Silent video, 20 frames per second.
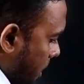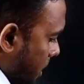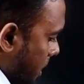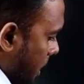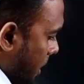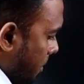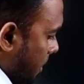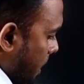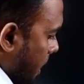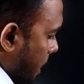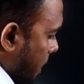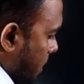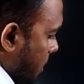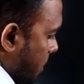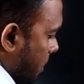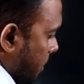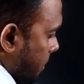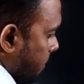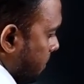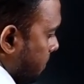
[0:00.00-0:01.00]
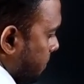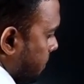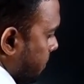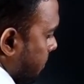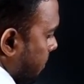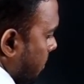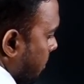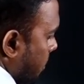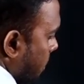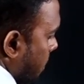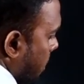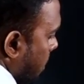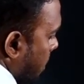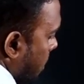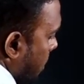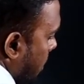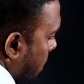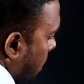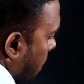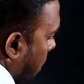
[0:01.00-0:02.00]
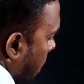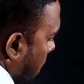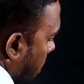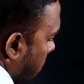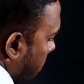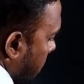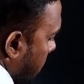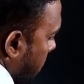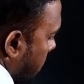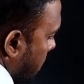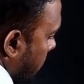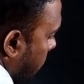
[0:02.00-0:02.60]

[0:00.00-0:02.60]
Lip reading: same direction. Armature